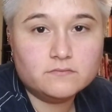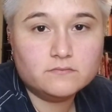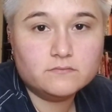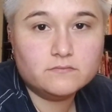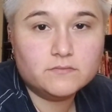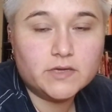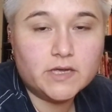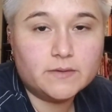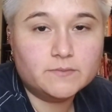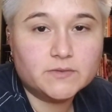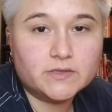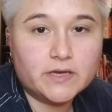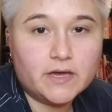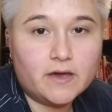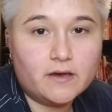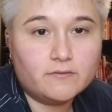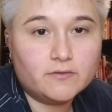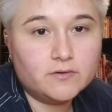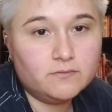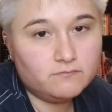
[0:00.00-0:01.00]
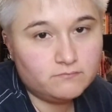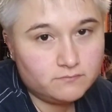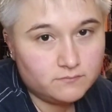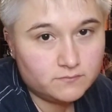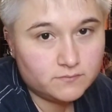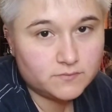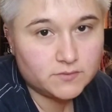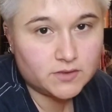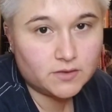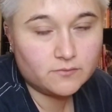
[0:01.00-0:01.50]
Name's Gavin.
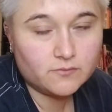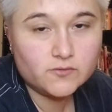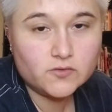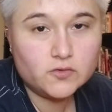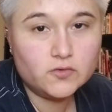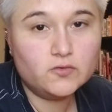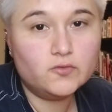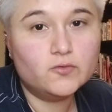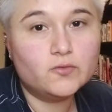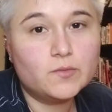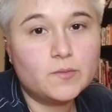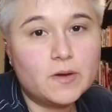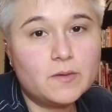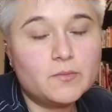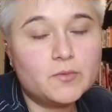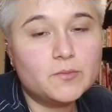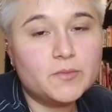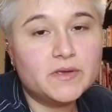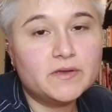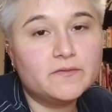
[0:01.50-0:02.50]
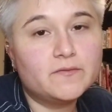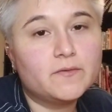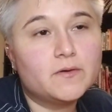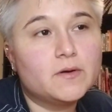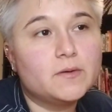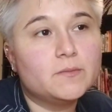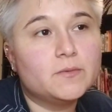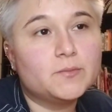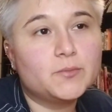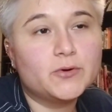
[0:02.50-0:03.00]
Some of you remember me
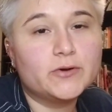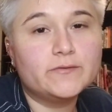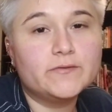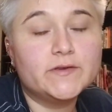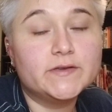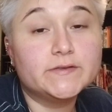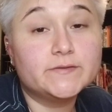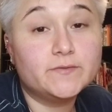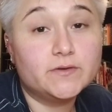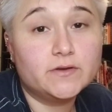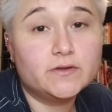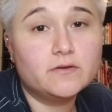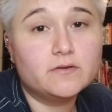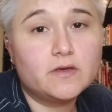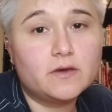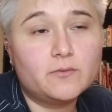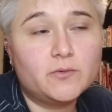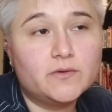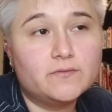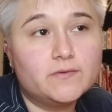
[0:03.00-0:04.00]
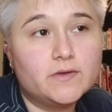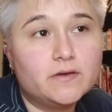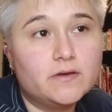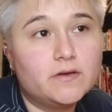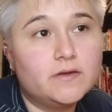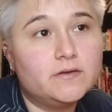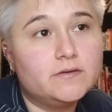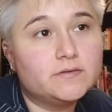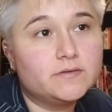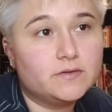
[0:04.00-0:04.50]
from a previous video that we've
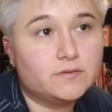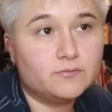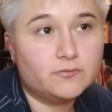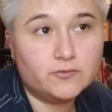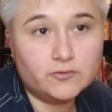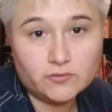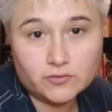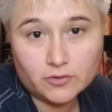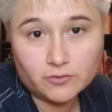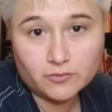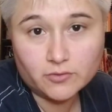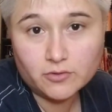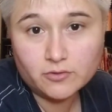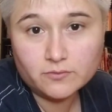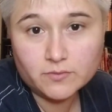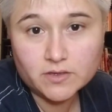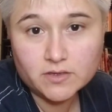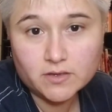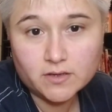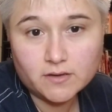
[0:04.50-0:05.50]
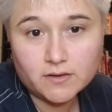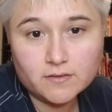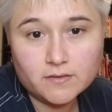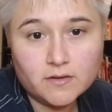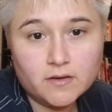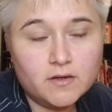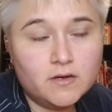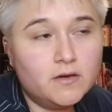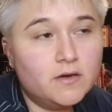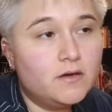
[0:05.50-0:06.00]
done. Some of you don't know me yet.
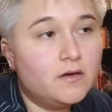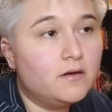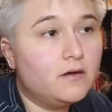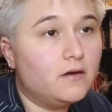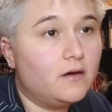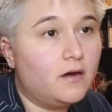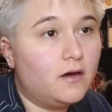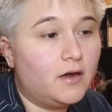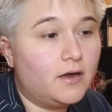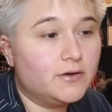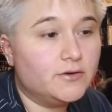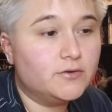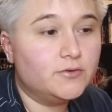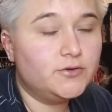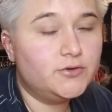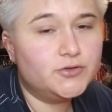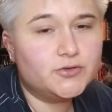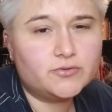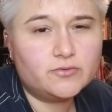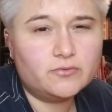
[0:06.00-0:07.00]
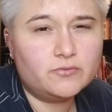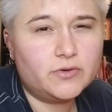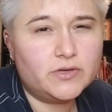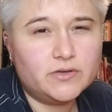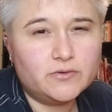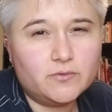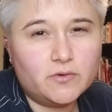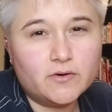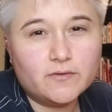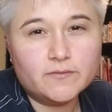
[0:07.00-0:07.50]
I know usually when we
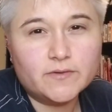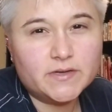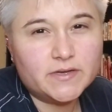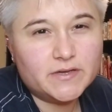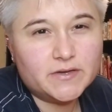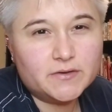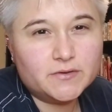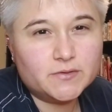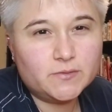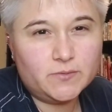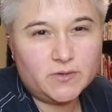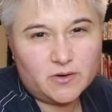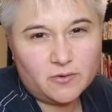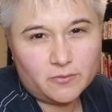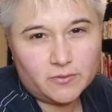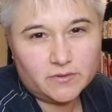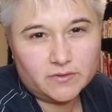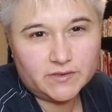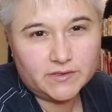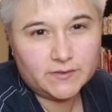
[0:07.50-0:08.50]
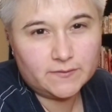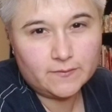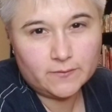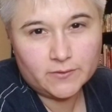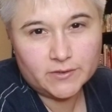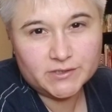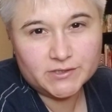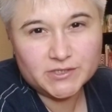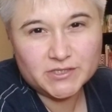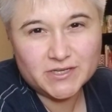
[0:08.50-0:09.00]
do our videos, we don't really
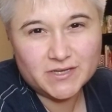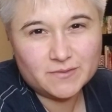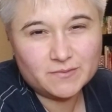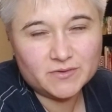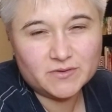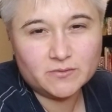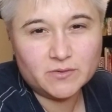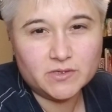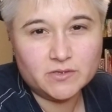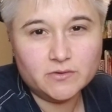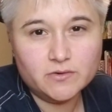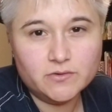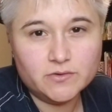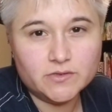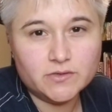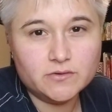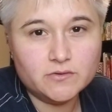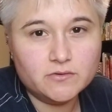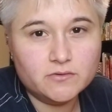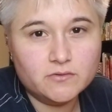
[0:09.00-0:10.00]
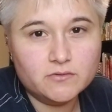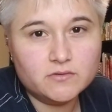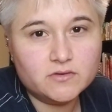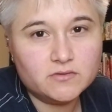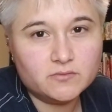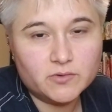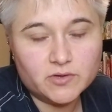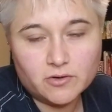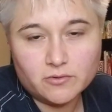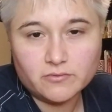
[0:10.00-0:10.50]
differentiate between who's who,
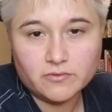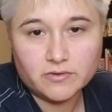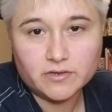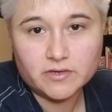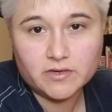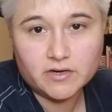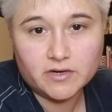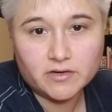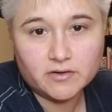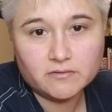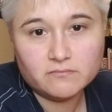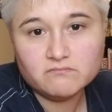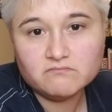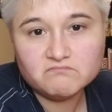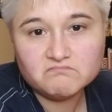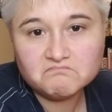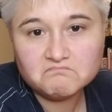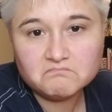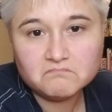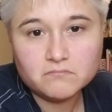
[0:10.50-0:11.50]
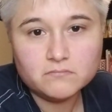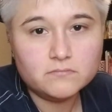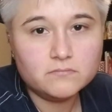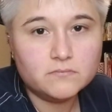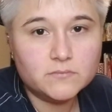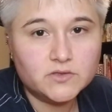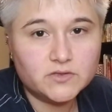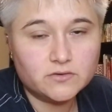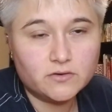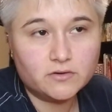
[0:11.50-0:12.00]
because we don't really care,
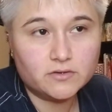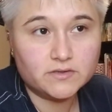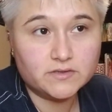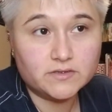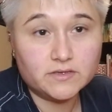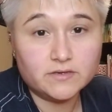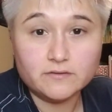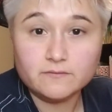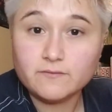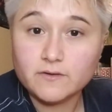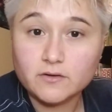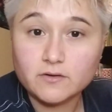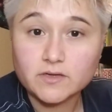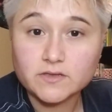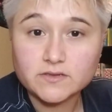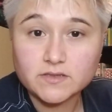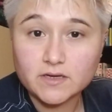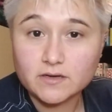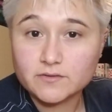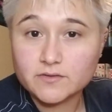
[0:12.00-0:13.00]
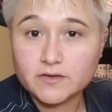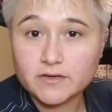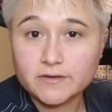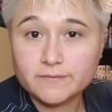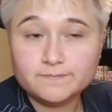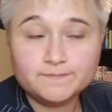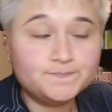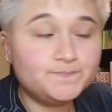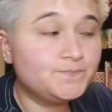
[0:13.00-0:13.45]
as long as the info gets out there.